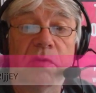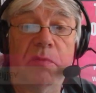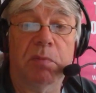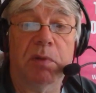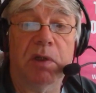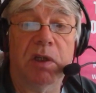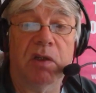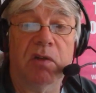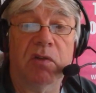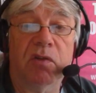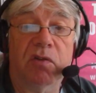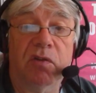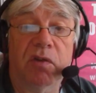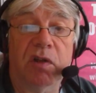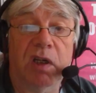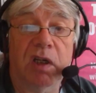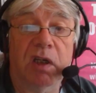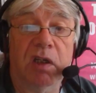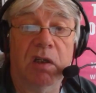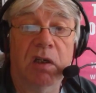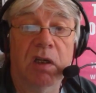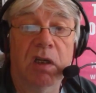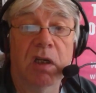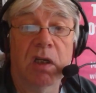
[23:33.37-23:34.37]
of Being
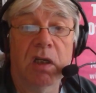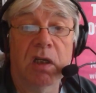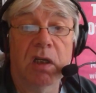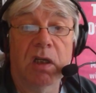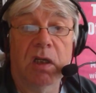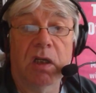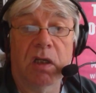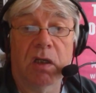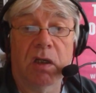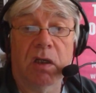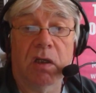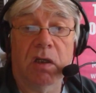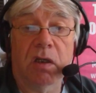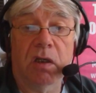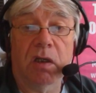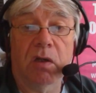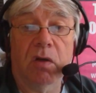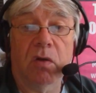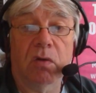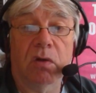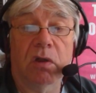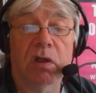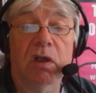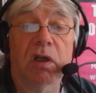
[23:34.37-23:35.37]
Seen
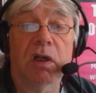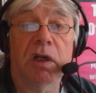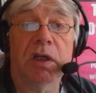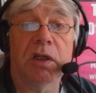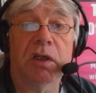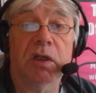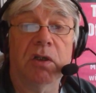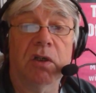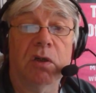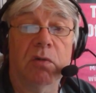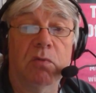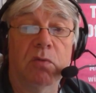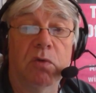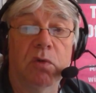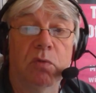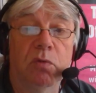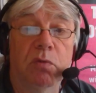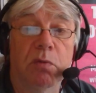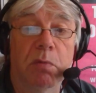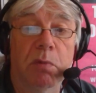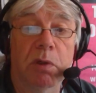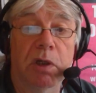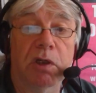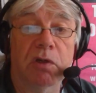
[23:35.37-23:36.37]
online, and I will
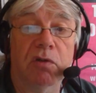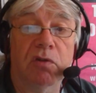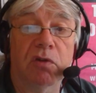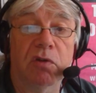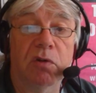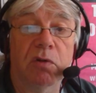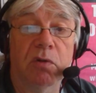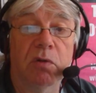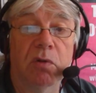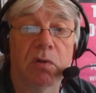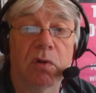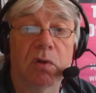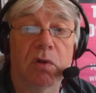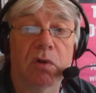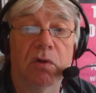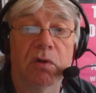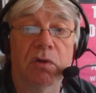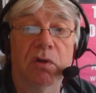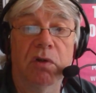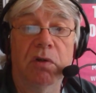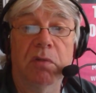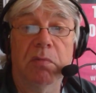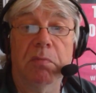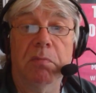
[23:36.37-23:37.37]
remind you
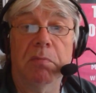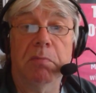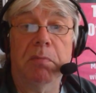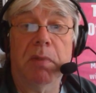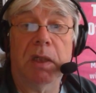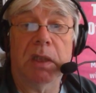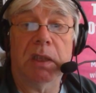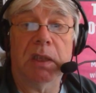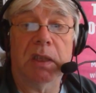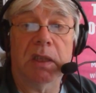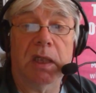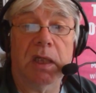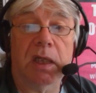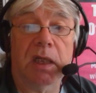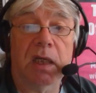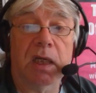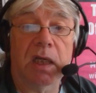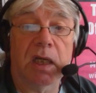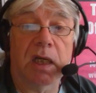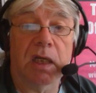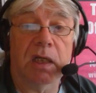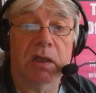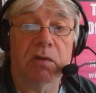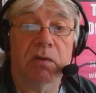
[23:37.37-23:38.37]
on Monday
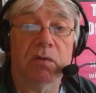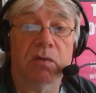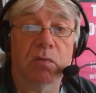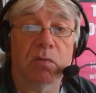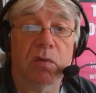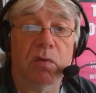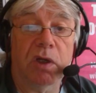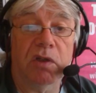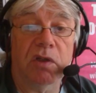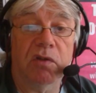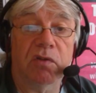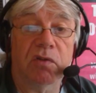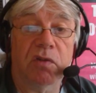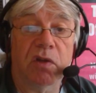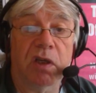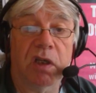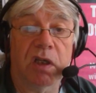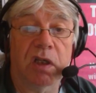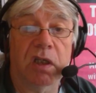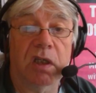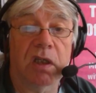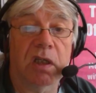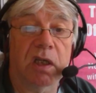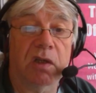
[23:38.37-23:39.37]
and
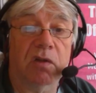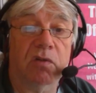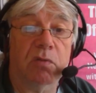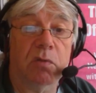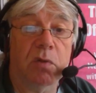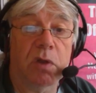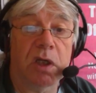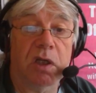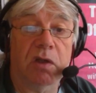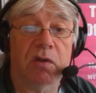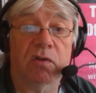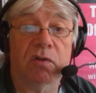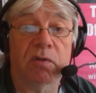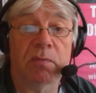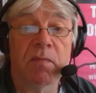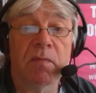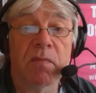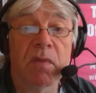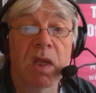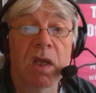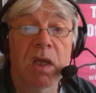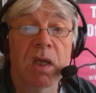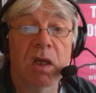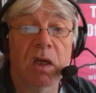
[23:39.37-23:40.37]
Wednesday next week's.
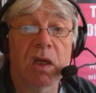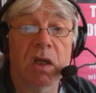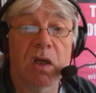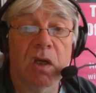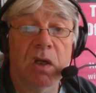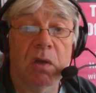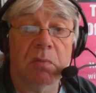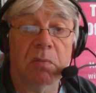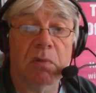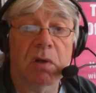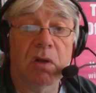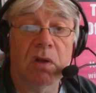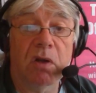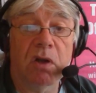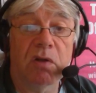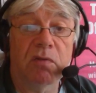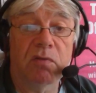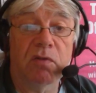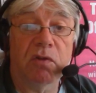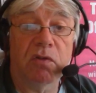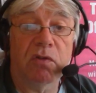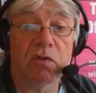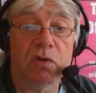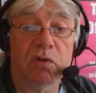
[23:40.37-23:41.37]

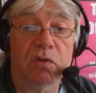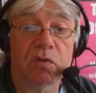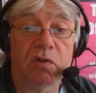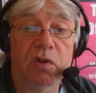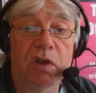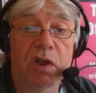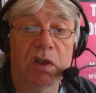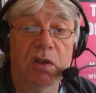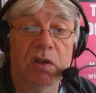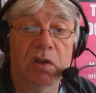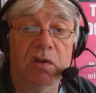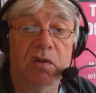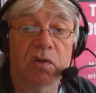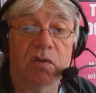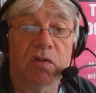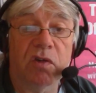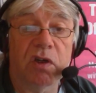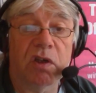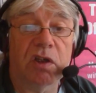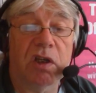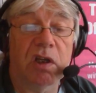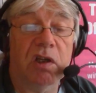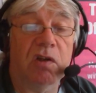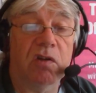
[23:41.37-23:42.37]
Clive has looked in and
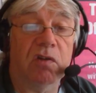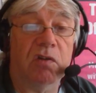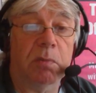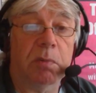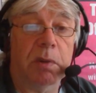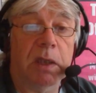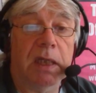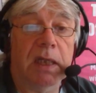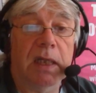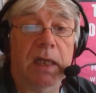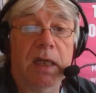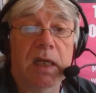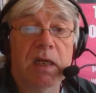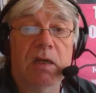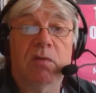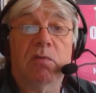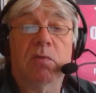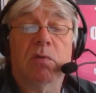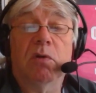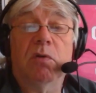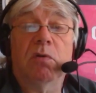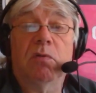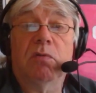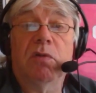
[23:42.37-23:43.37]
said he's a bit
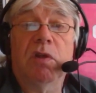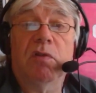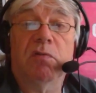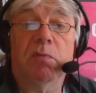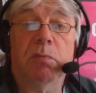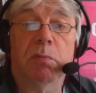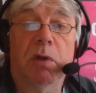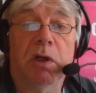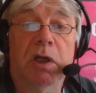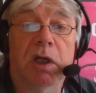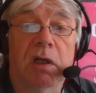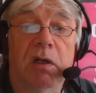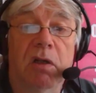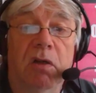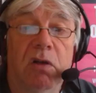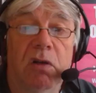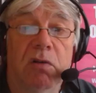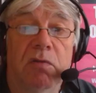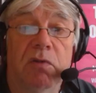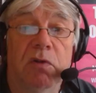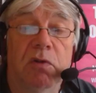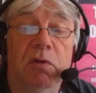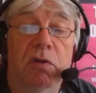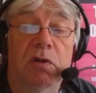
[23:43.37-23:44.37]
late. Well, never mind,
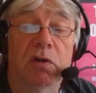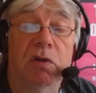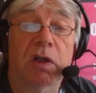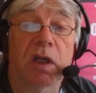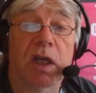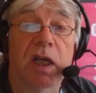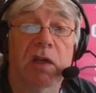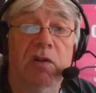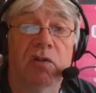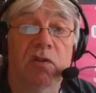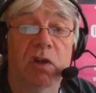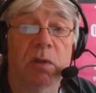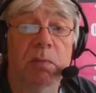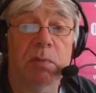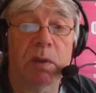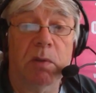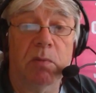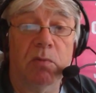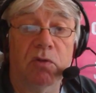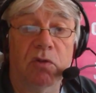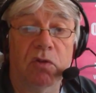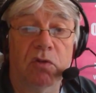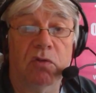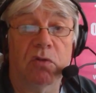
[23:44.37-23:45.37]
Clive, you can catch up. I
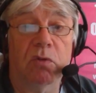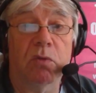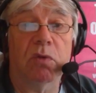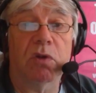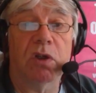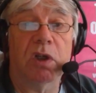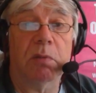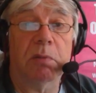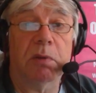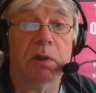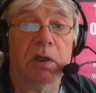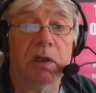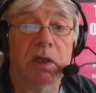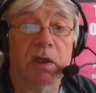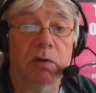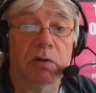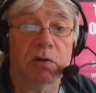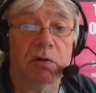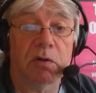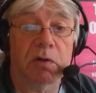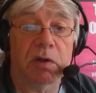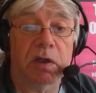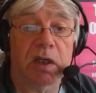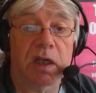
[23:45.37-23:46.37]
was just talking about how
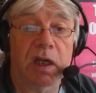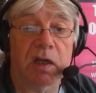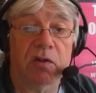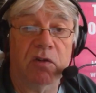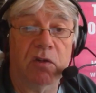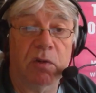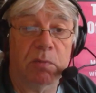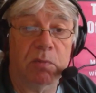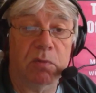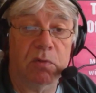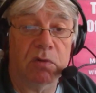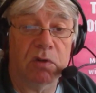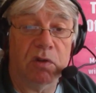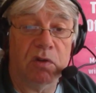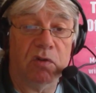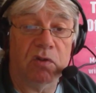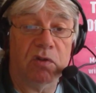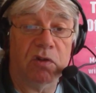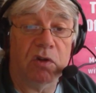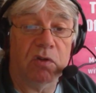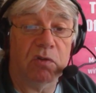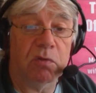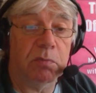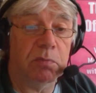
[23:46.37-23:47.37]
you can catch up on these
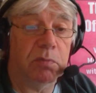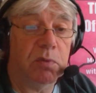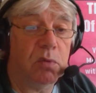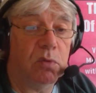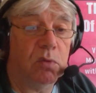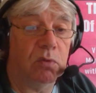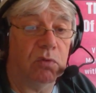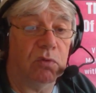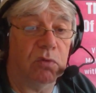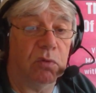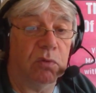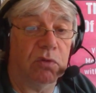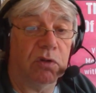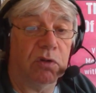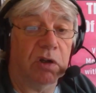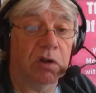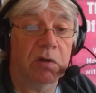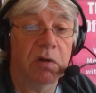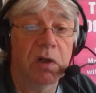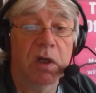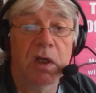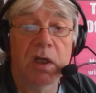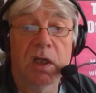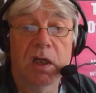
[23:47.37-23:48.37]
shows, and Paul's also
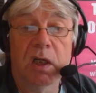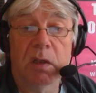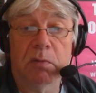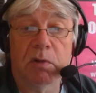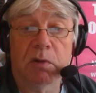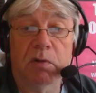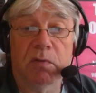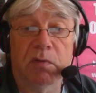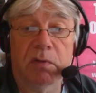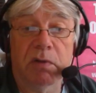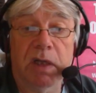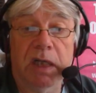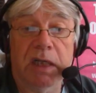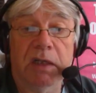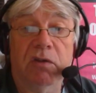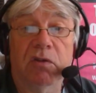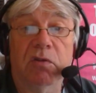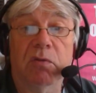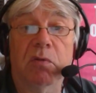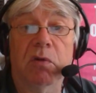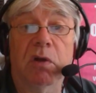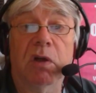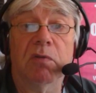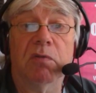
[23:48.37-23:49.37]
a bit of a late
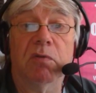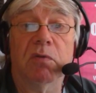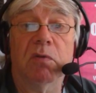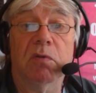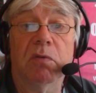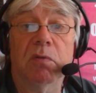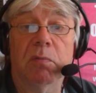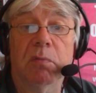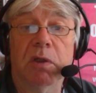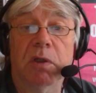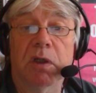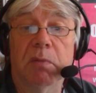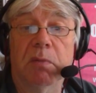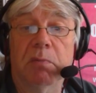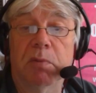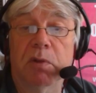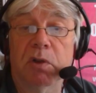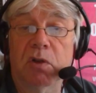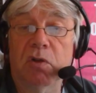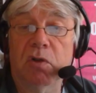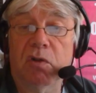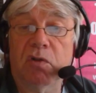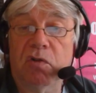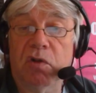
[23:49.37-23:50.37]
arrival, but
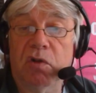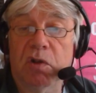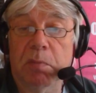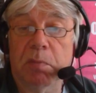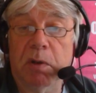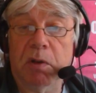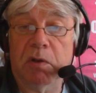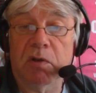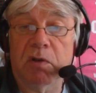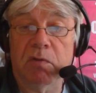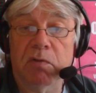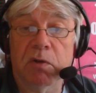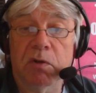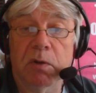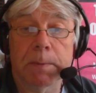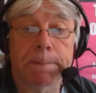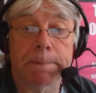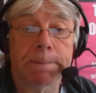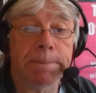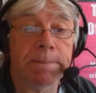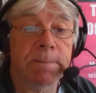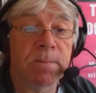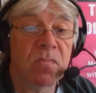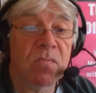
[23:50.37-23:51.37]
good to see both of you.
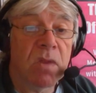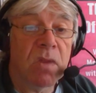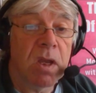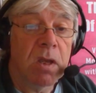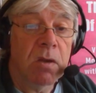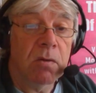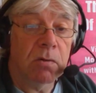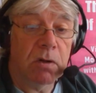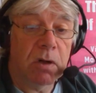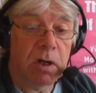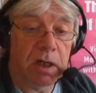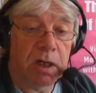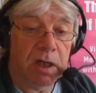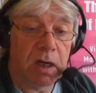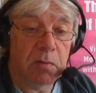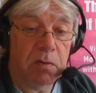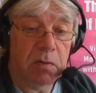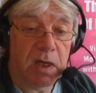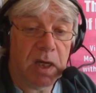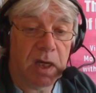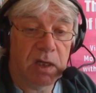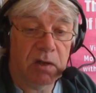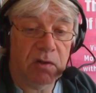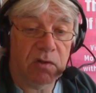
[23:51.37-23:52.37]
Right,
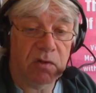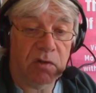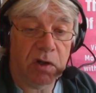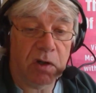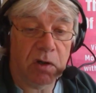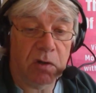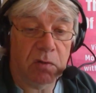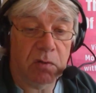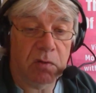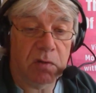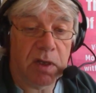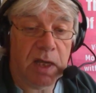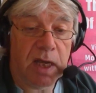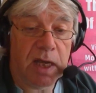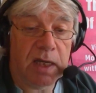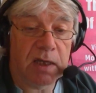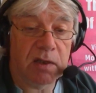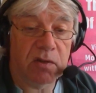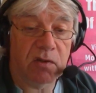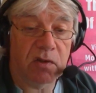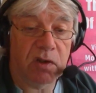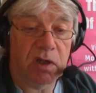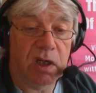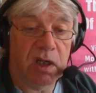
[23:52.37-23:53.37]
okay, so
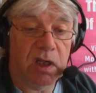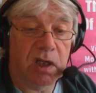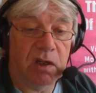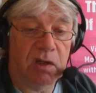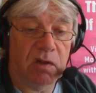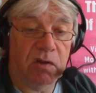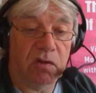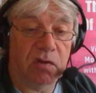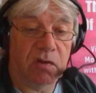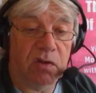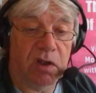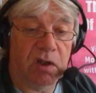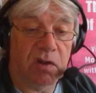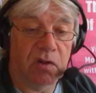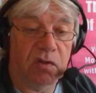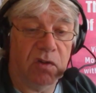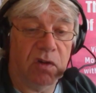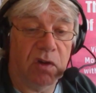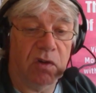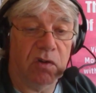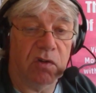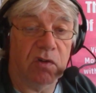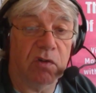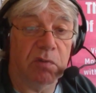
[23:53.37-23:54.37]
that is the
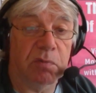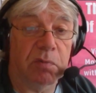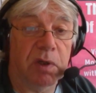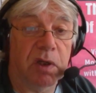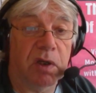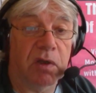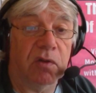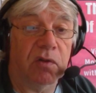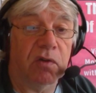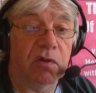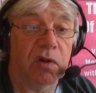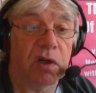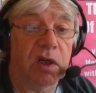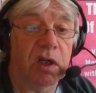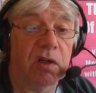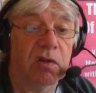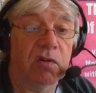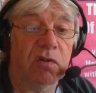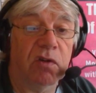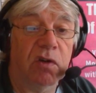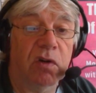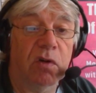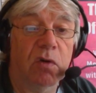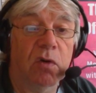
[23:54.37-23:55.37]
Science of Being
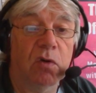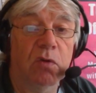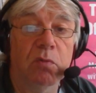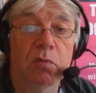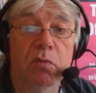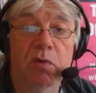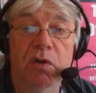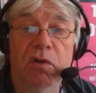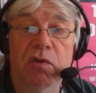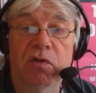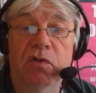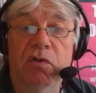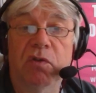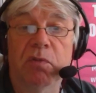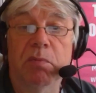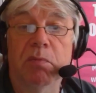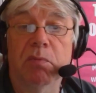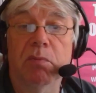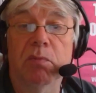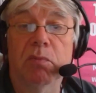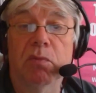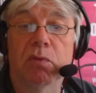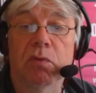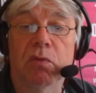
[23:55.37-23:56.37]
Seen. So on with
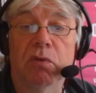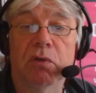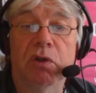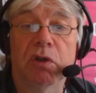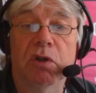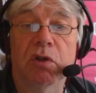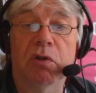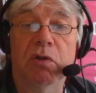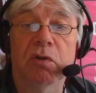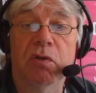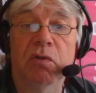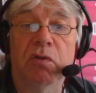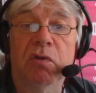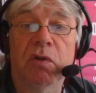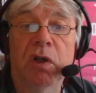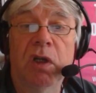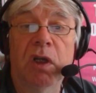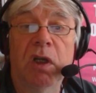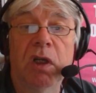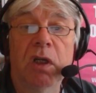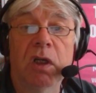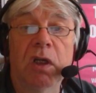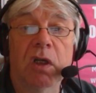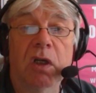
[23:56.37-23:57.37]
some more news.
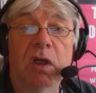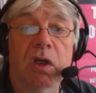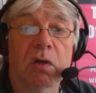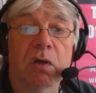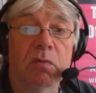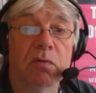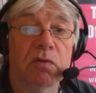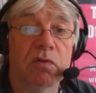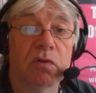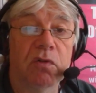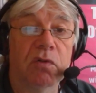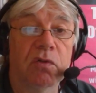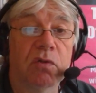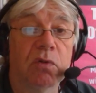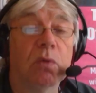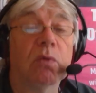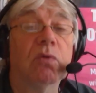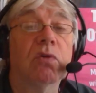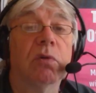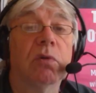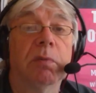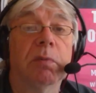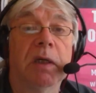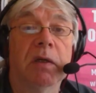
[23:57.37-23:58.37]
We just
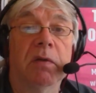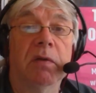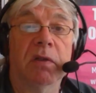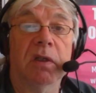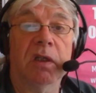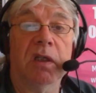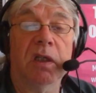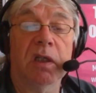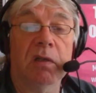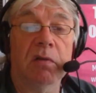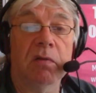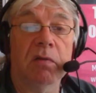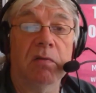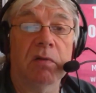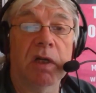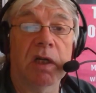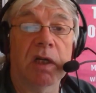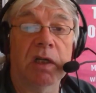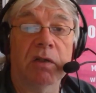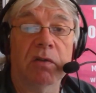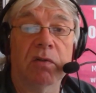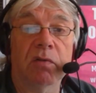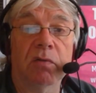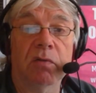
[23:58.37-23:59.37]
talked about the
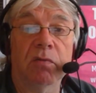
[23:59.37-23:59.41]
land